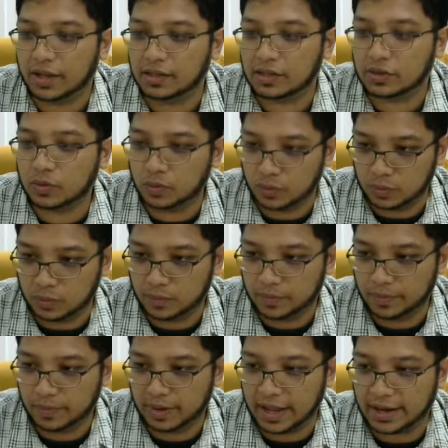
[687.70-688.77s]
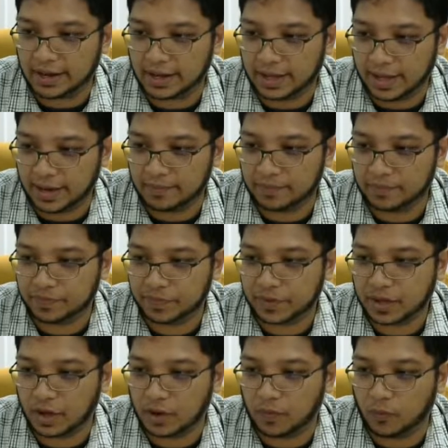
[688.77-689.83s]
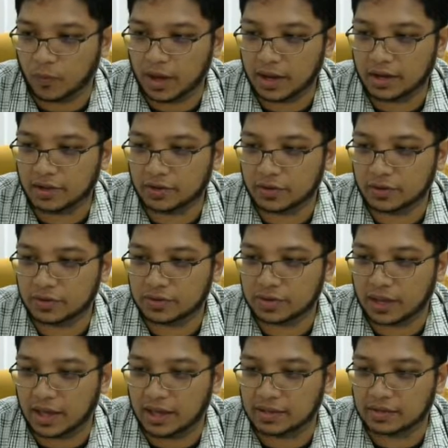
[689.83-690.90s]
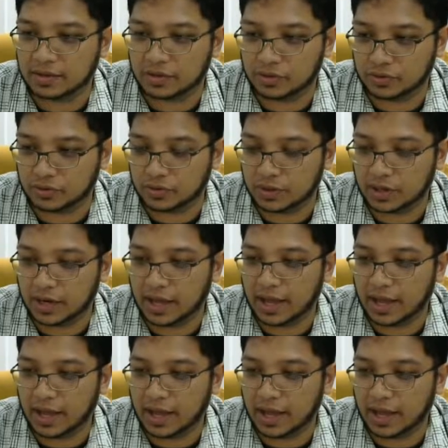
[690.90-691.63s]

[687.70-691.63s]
two NAND gate, okay, one you use as usual,